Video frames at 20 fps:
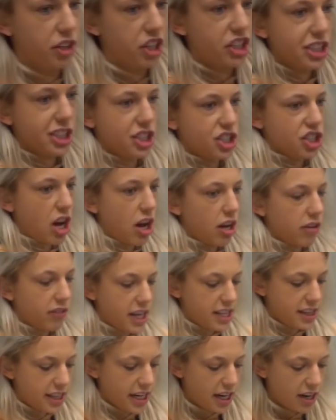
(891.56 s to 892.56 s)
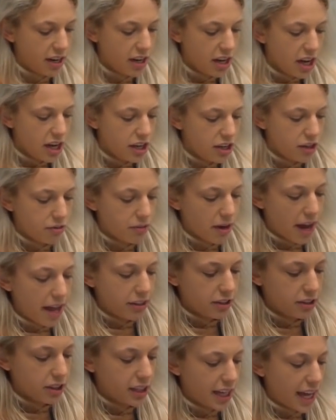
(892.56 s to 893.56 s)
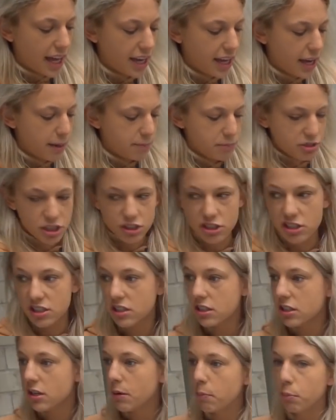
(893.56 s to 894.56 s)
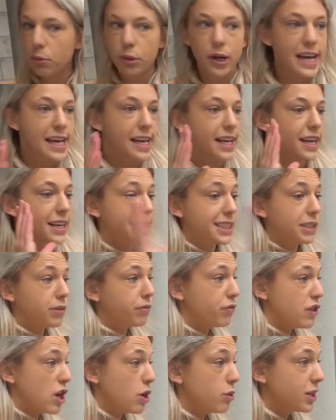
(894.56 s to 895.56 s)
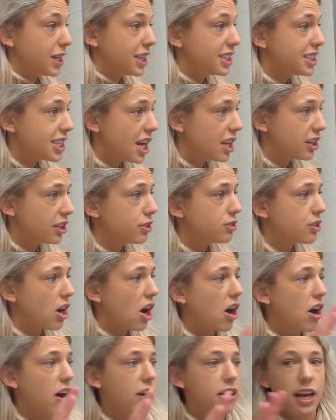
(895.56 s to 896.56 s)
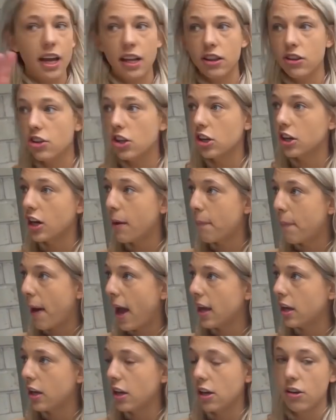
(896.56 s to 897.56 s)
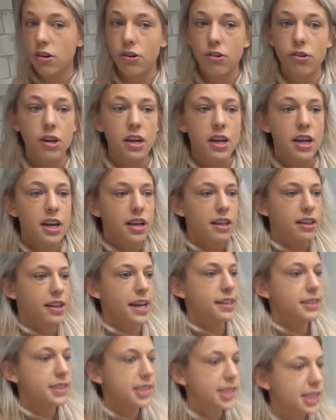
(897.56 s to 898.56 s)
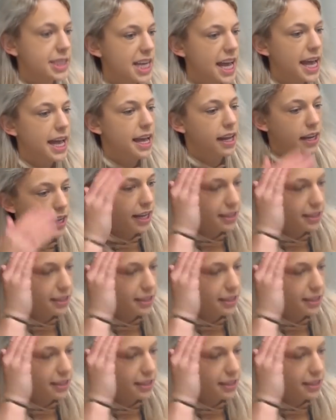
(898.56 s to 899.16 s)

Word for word: if there's a dog right there, you'd rather get him to just break his focus on the dog and look up at you than sit